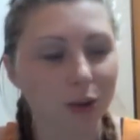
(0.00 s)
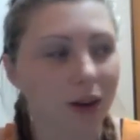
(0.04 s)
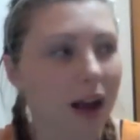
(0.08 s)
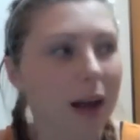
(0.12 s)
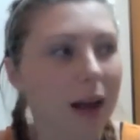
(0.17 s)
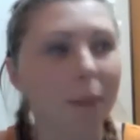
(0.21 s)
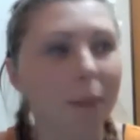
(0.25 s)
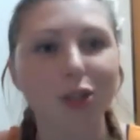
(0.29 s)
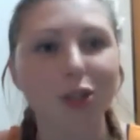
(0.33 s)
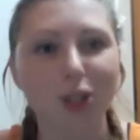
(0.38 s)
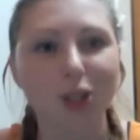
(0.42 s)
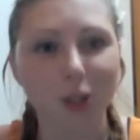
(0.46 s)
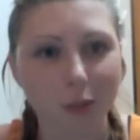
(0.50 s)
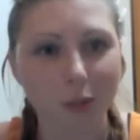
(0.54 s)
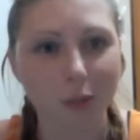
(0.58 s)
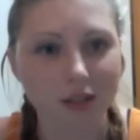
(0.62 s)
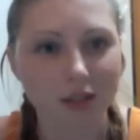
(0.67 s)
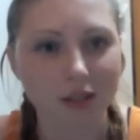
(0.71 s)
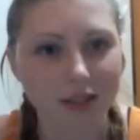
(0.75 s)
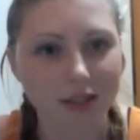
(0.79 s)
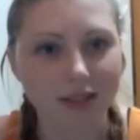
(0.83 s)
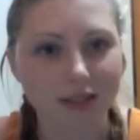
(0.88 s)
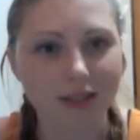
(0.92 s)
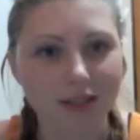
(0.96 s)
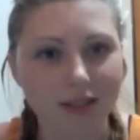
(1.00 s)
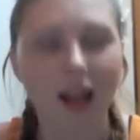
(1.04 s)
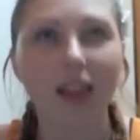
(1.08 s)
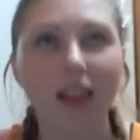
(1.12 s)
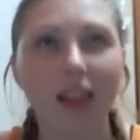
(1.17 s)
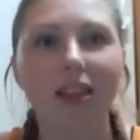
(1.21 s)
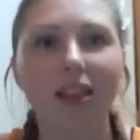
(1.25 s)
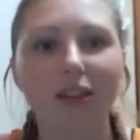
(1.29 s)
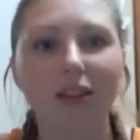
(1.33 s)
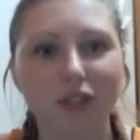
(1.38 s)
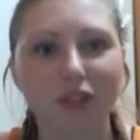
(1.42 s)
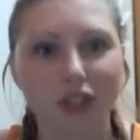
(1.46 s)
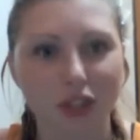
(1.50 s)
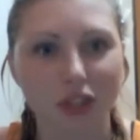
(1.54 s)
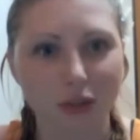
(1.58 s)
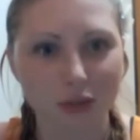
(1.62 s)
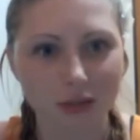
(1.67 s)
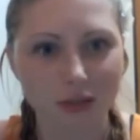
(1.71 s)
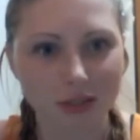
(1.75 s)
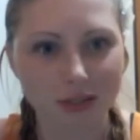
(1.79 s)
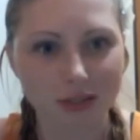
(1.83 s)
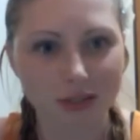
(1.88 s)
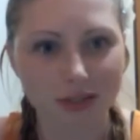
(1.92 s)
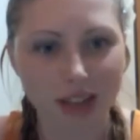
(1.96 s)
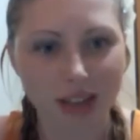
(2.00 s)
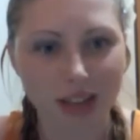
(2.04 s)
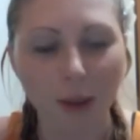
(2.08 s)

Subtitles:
I'm a shoe person. I love shoes.